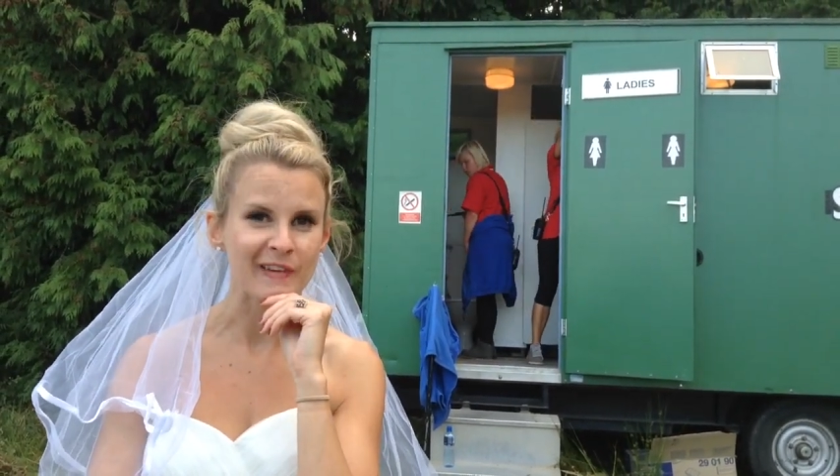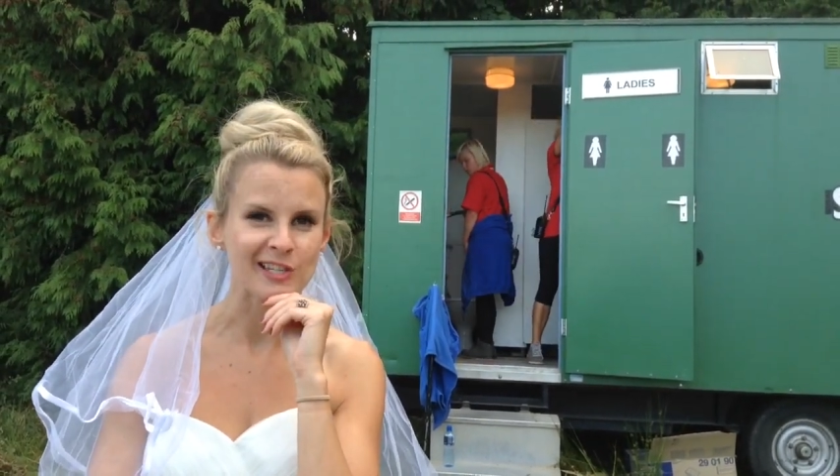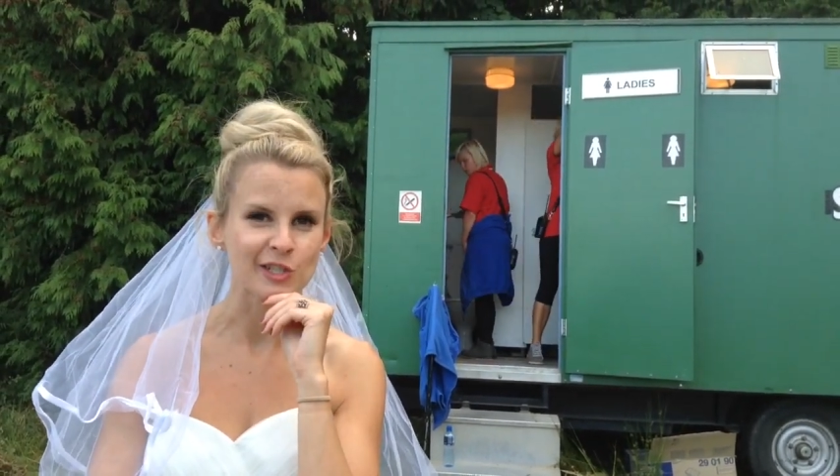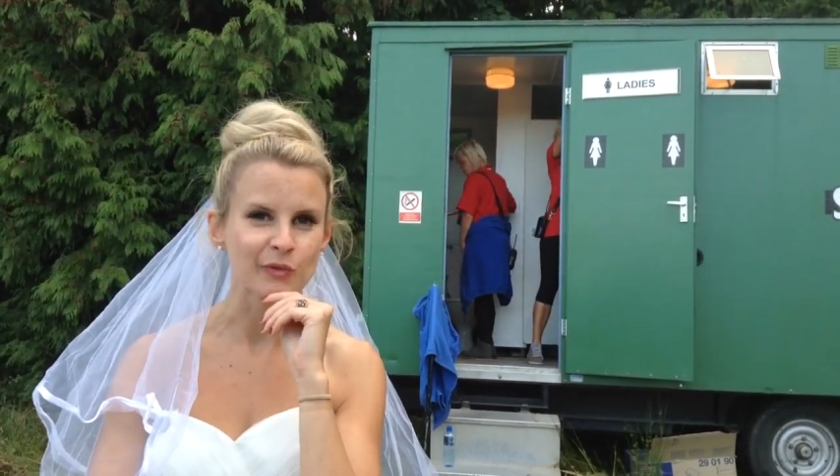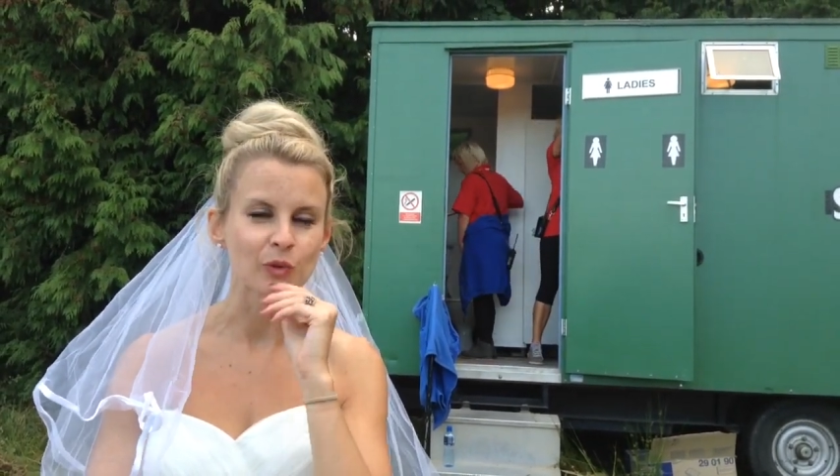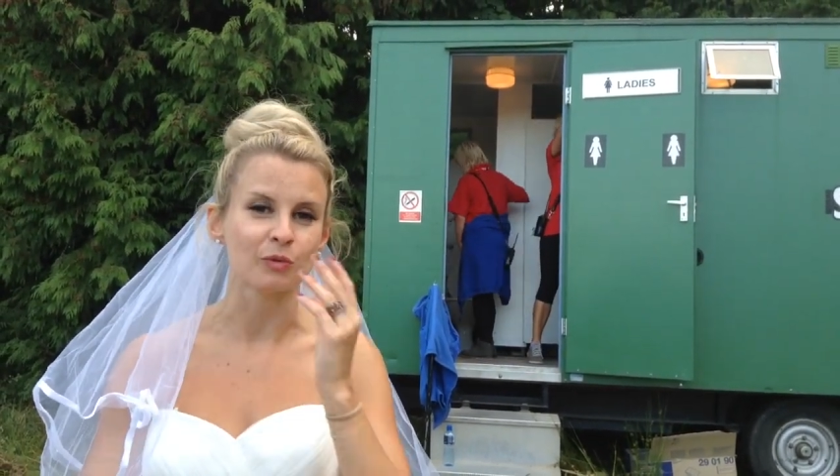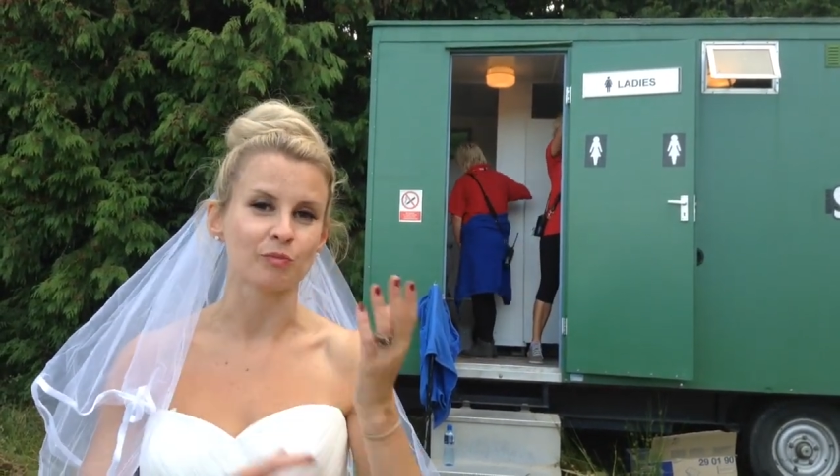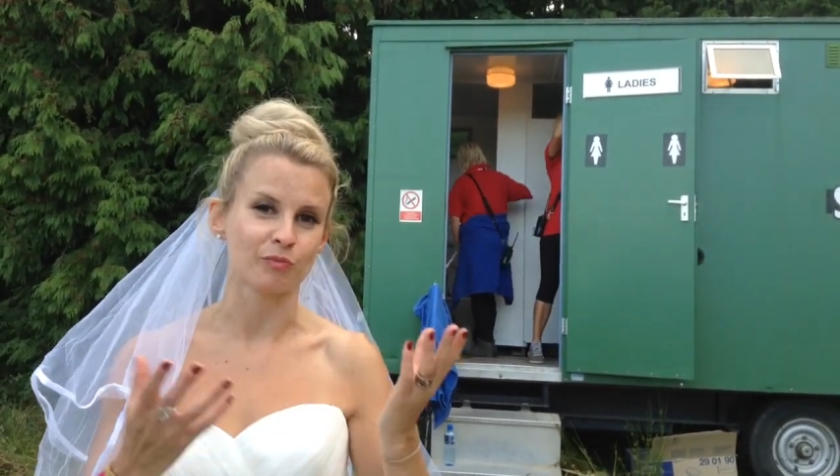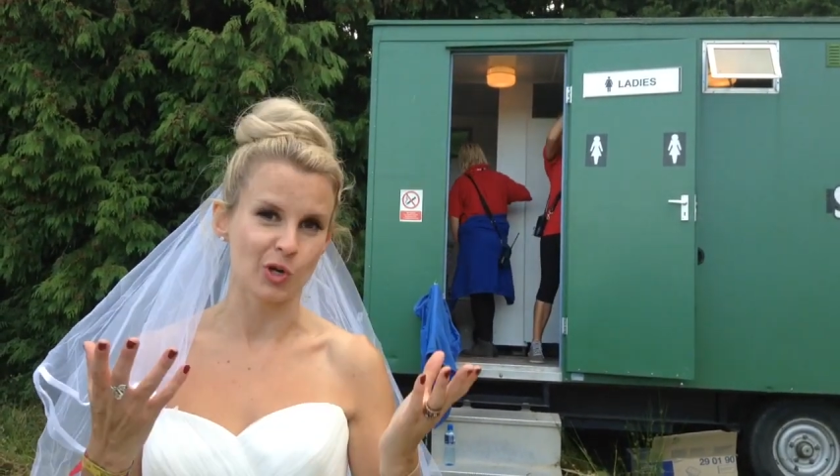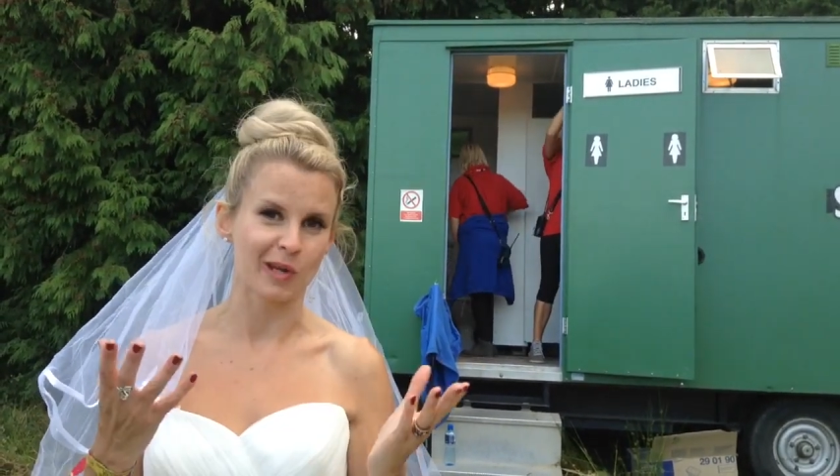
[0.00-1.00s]
Festival
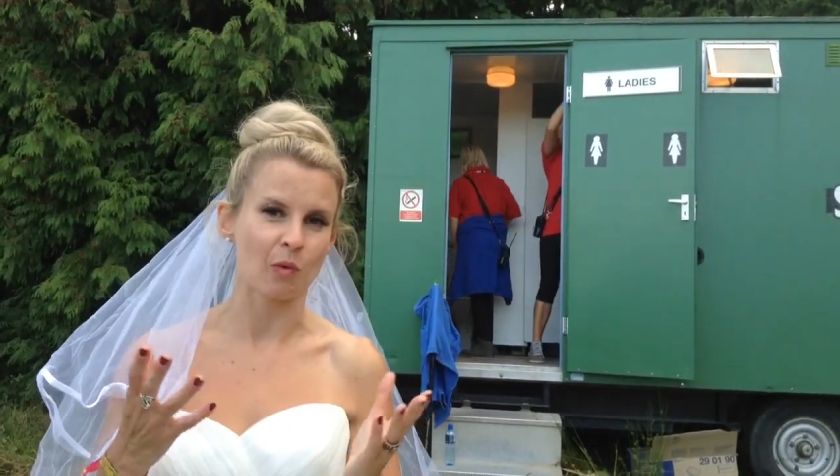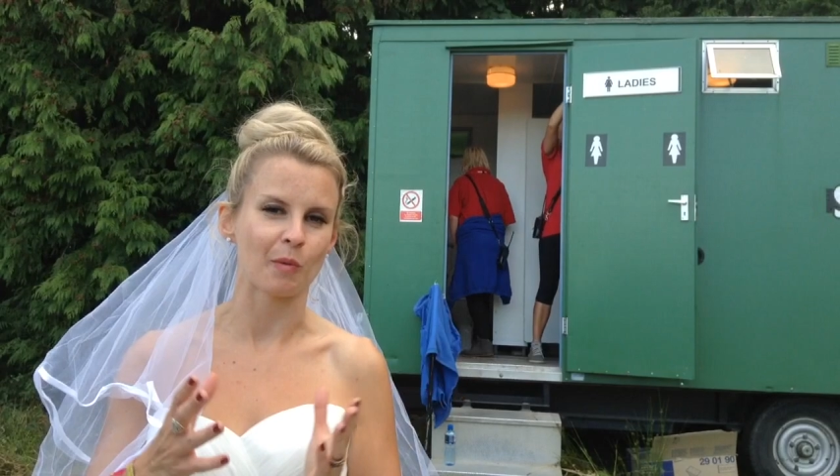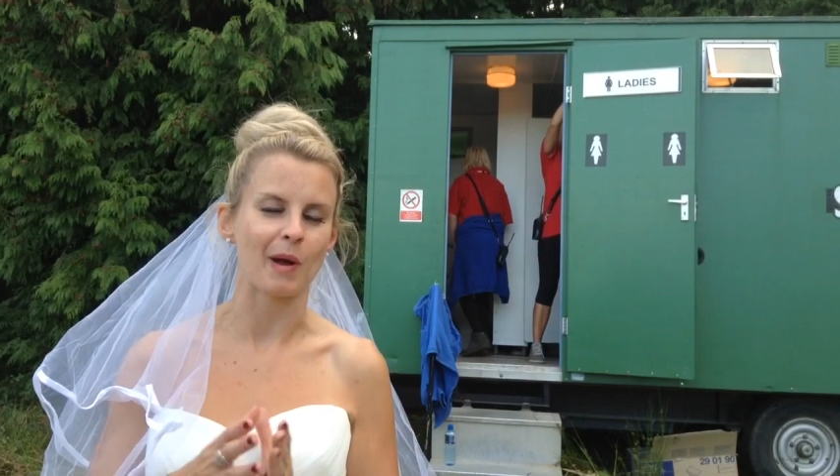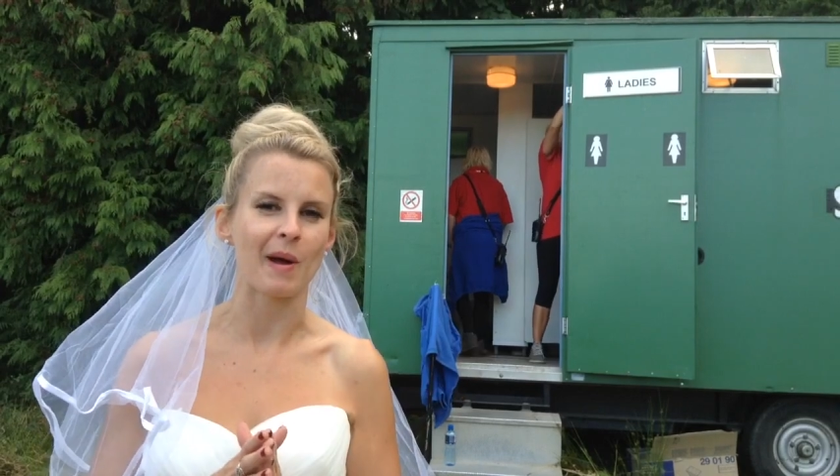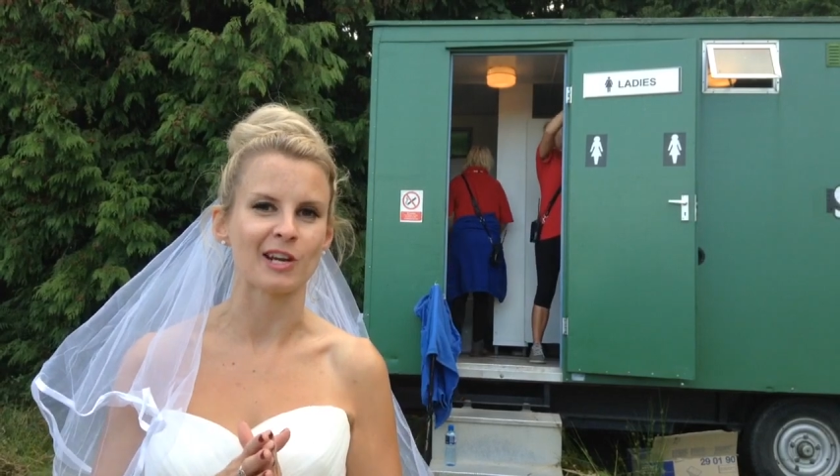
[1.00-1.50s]
doing one of my